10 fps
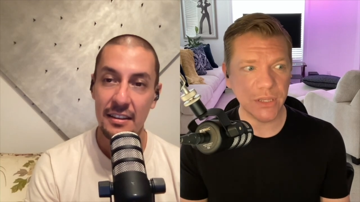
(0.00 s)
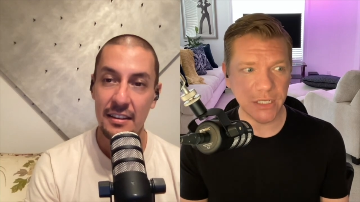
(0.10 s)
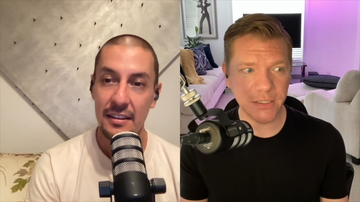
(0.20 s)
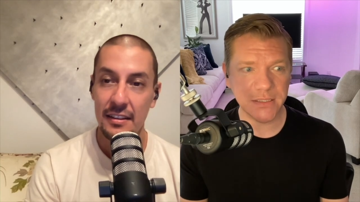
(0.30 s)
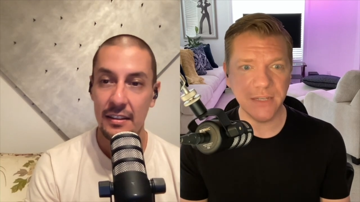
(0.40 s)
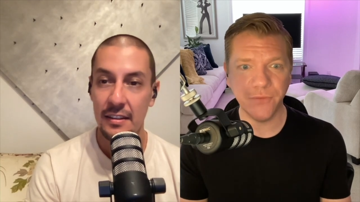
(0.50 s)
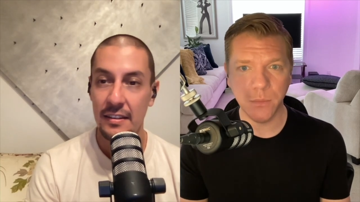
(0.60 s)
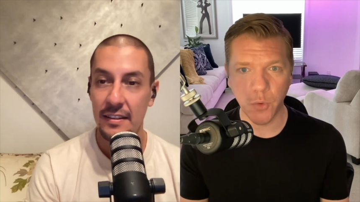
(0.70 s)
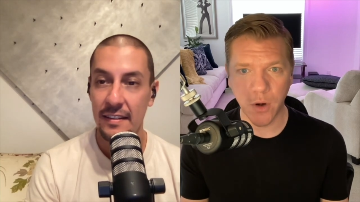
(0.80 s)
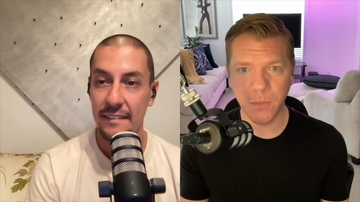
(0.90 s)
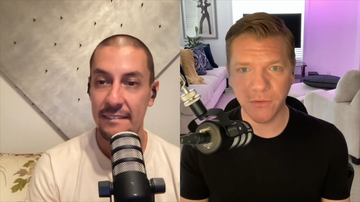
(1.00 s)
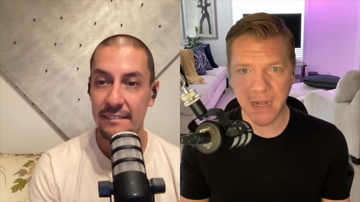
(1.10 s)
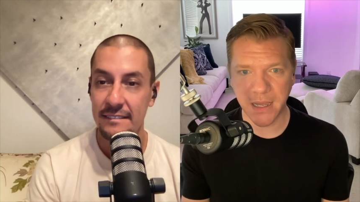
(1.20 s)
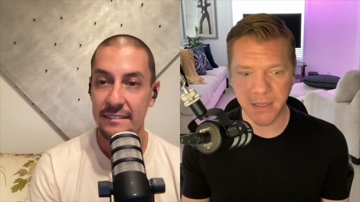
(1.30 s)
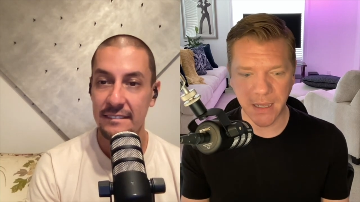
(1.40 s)
Speaker 1: thirsty for more
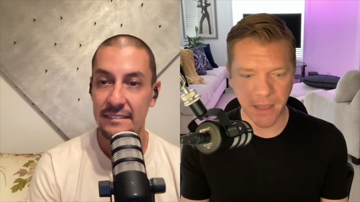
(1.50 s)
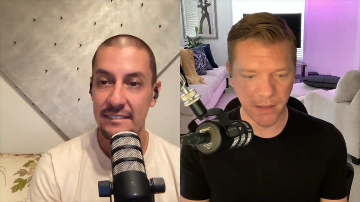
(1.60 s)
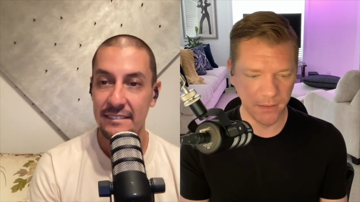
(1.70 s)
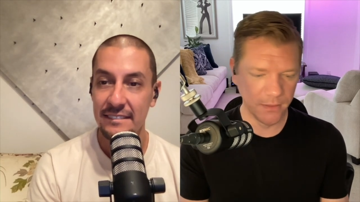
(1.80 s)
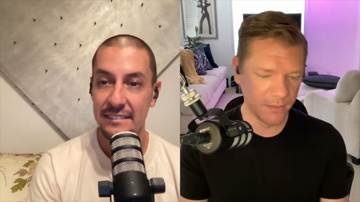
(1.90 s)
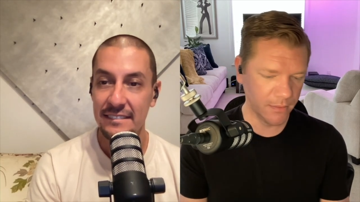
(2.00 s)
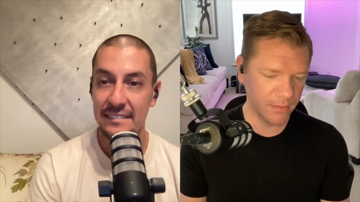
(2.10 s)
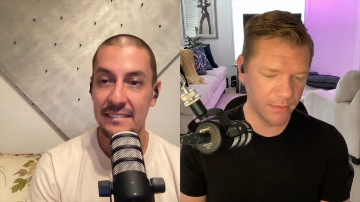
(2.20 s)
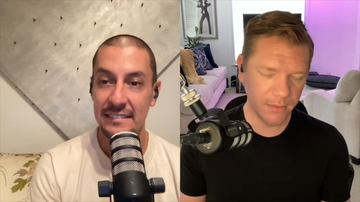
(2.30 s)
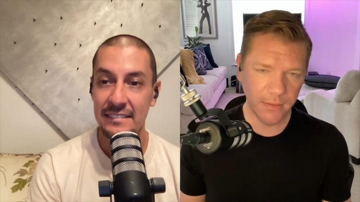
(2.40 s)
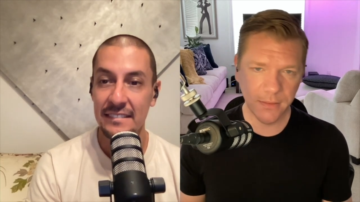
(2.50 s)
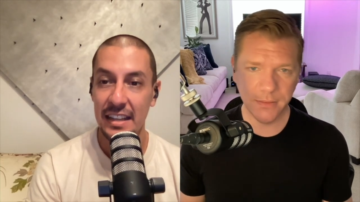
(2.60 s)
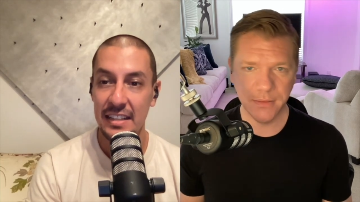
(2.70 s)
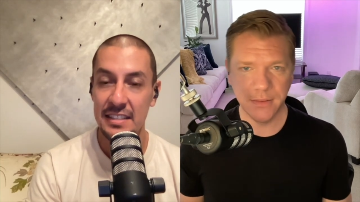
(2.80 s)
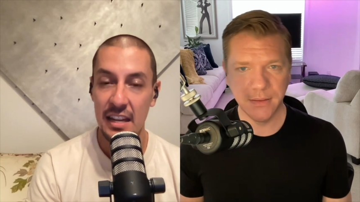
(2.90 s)
Mariah. hmm
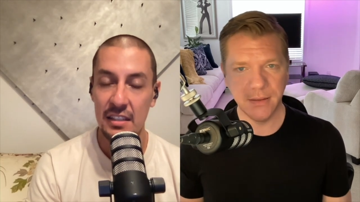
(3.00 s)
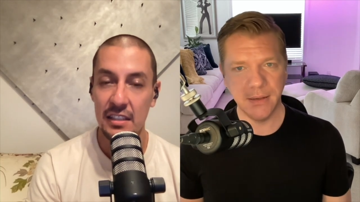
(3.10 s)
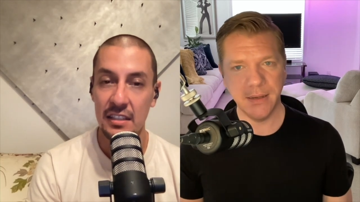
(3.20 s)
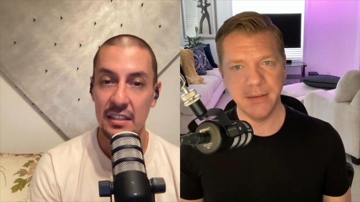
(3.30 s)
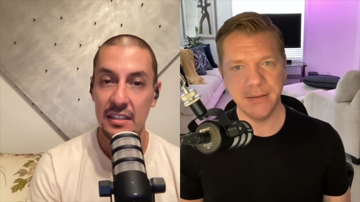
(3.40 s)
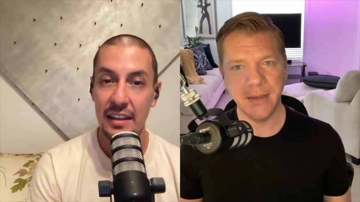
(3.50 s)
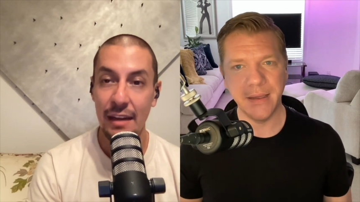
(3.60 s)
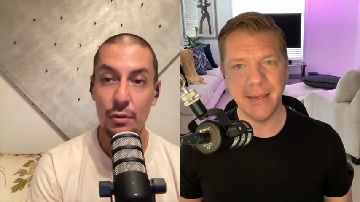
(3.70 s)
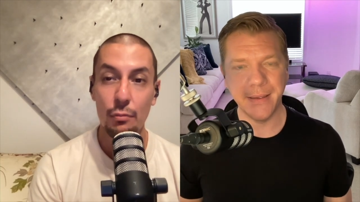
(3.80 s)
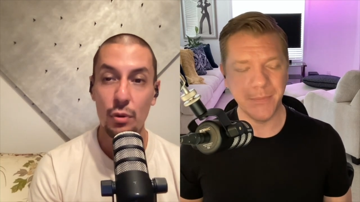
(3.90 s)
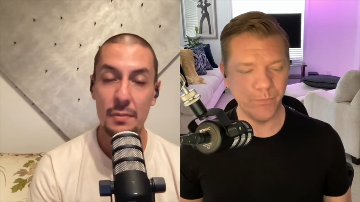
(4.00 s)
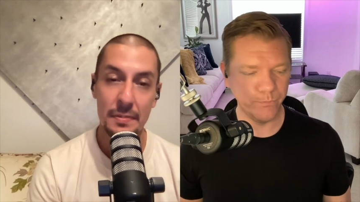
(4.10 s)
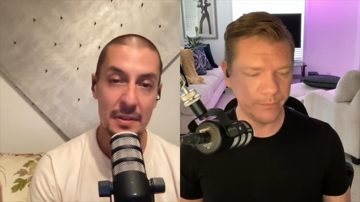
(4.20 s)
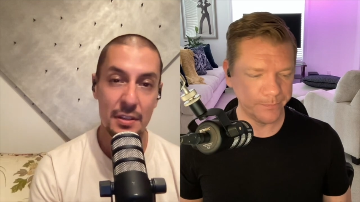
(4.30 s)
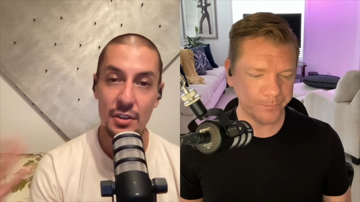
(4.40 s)
Exactly. And it would
Speaker 2: um have
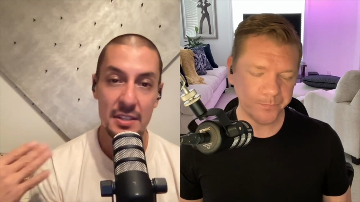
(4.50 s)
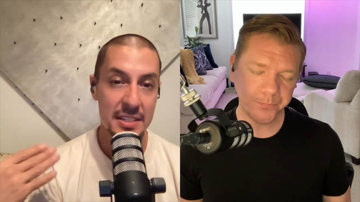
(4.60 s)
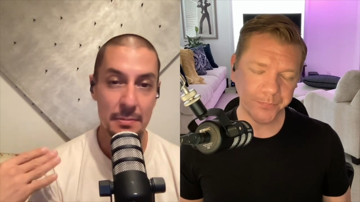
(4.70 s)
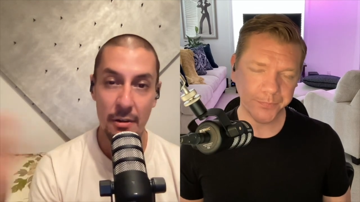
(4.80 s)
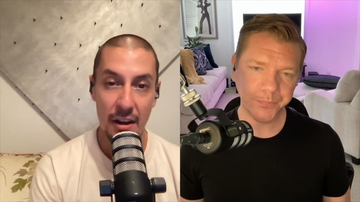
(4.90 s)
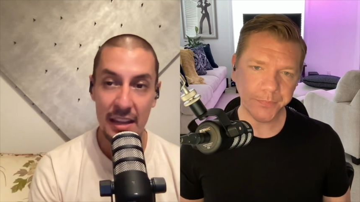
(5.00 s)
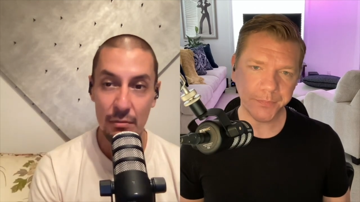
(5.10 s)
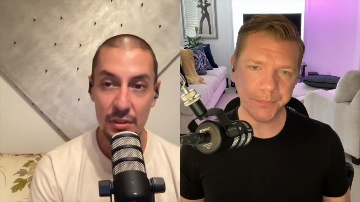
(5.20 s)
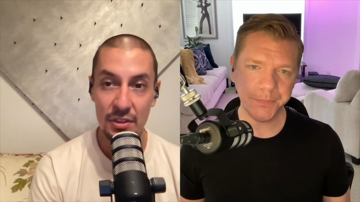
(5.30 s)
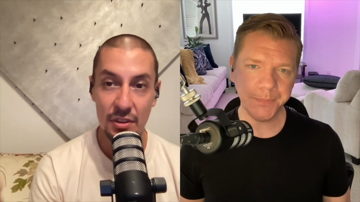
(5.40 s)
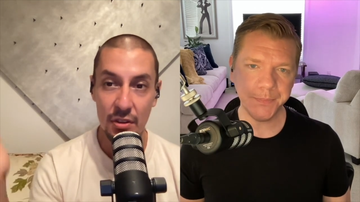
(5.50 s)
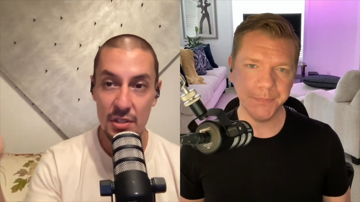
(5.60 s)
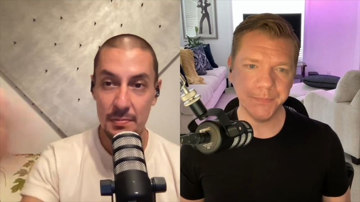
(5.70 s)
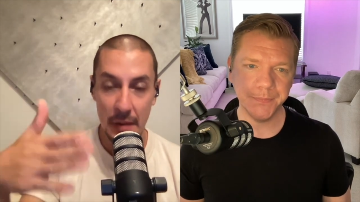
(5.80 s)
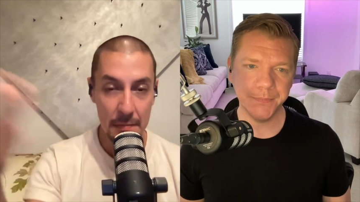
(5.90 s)
been good to see Mariah with
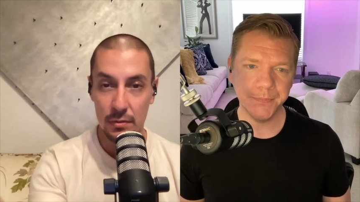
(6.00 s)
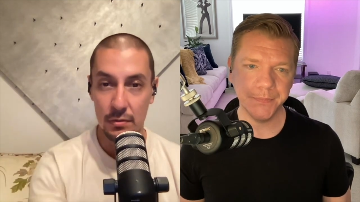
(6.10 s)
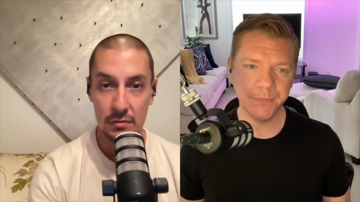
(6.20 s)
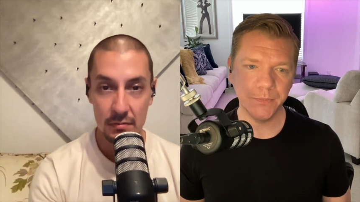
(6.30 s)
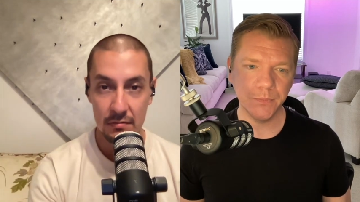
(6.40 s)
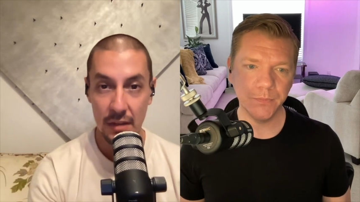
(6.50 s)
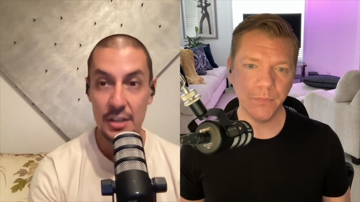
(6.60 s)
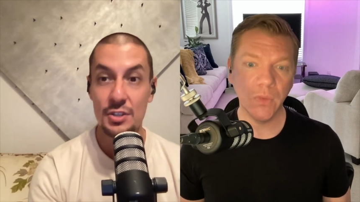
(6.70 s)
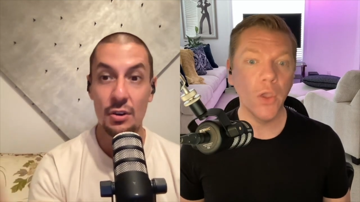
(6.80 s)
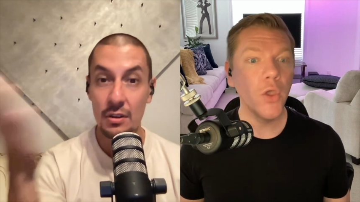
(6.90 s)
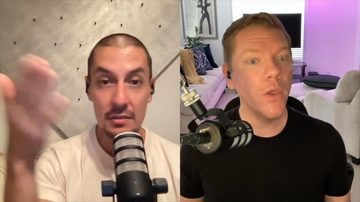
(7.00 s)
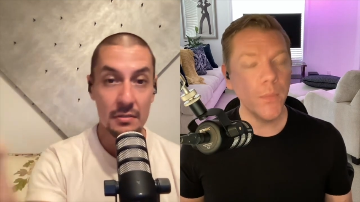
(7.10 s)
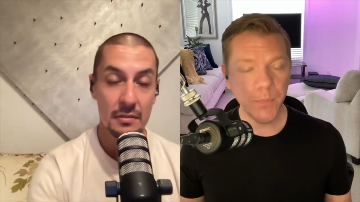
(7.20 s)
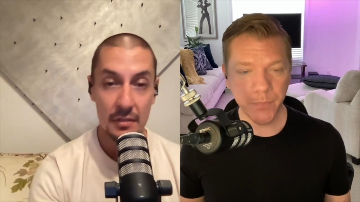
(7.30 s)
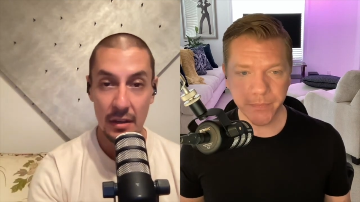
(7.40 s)
those people. Like Sean,
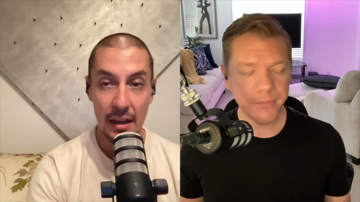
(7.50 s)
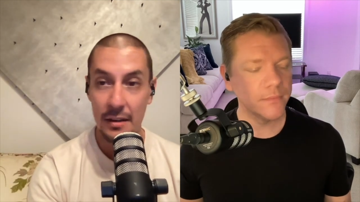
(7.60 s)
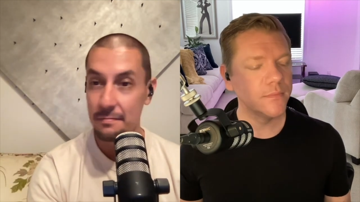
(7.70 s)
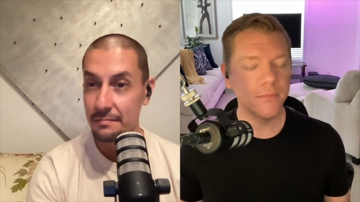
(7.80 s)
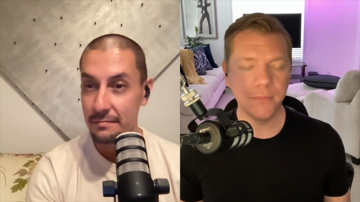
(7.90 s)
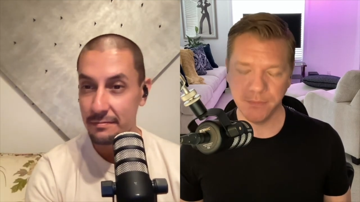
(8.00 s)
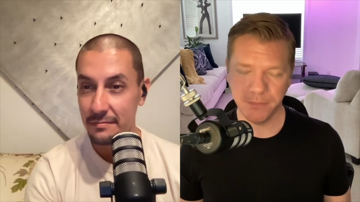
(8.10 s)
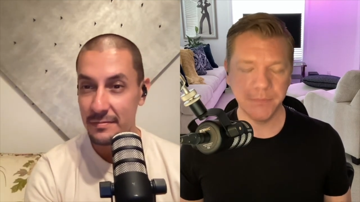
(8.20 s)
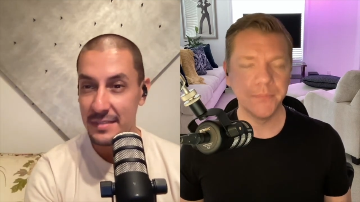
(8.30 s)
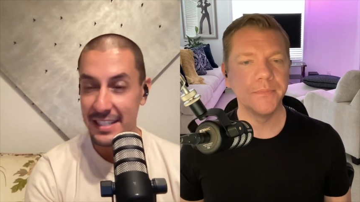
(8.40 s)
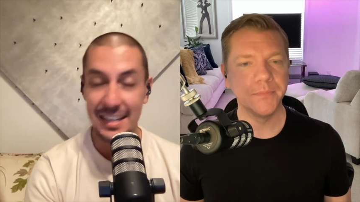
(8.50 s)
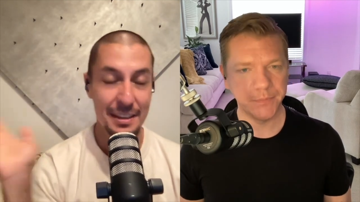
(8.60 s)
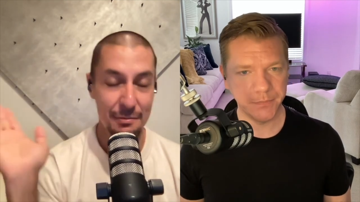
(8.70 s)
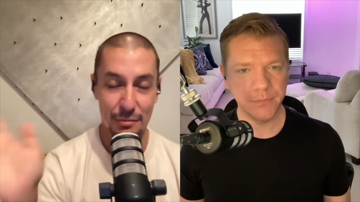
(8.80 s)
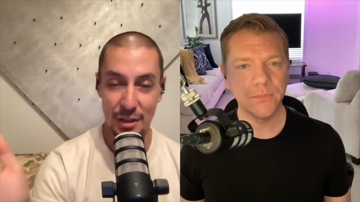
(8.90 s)
um,
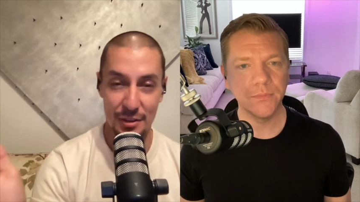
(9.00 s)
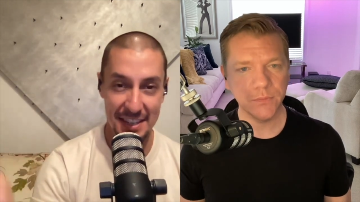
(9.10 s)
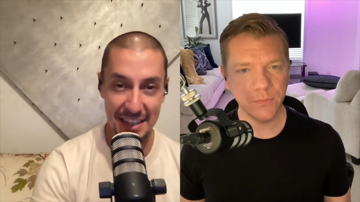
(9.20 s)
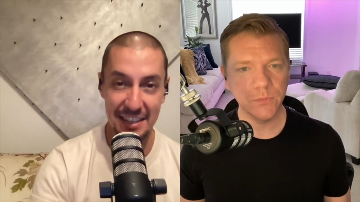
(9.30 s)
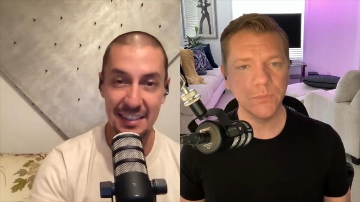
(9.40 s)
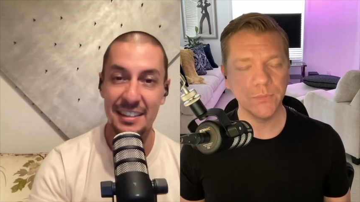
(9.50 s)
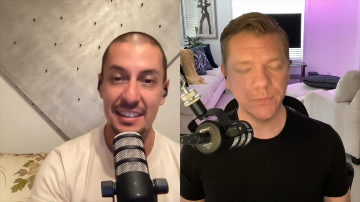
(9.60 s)
Diddy was hosting it.